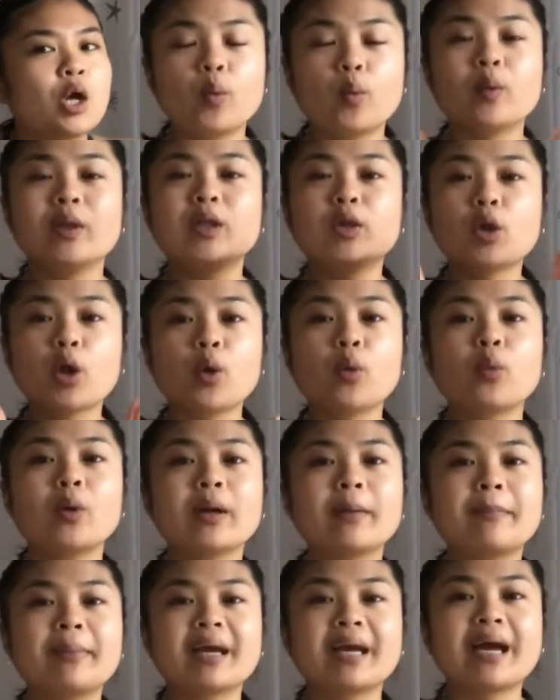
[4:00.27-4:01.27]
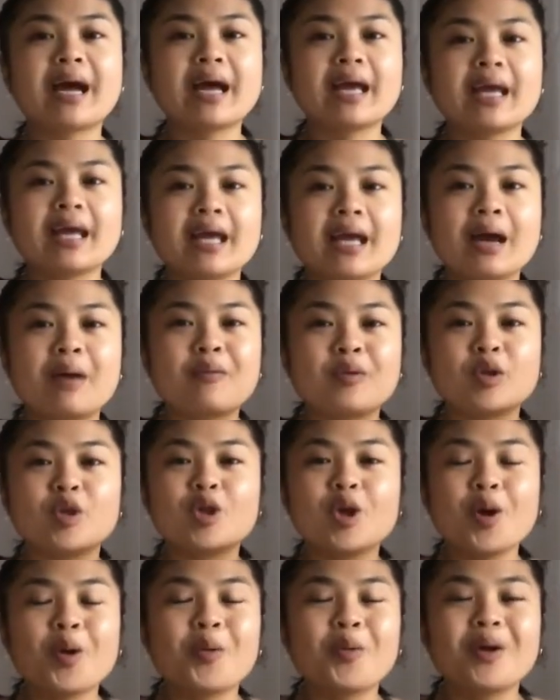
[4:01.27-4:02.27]
We don't wanna pick at it and we
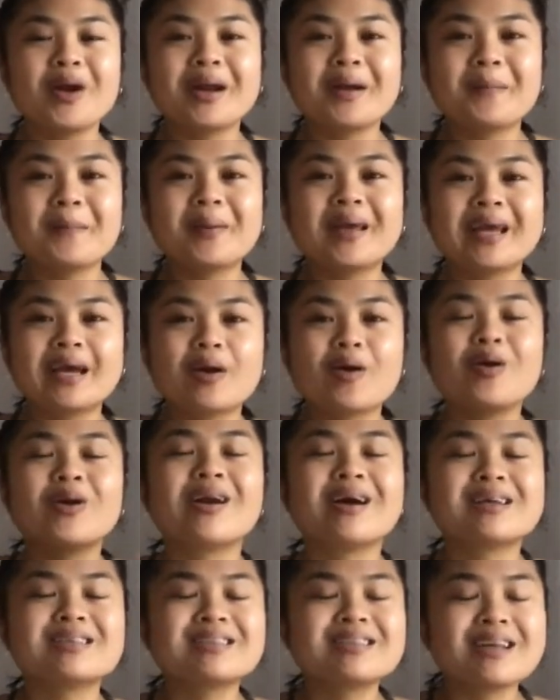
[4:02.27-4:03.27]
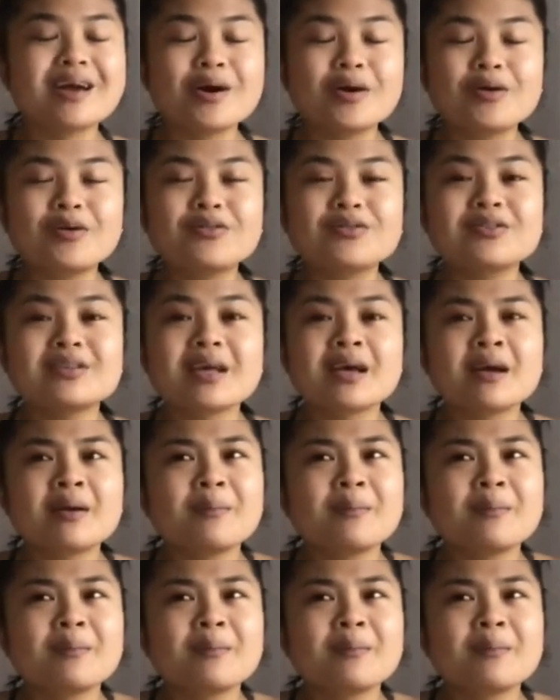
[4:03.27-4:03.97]
don't wanna pick on ourselves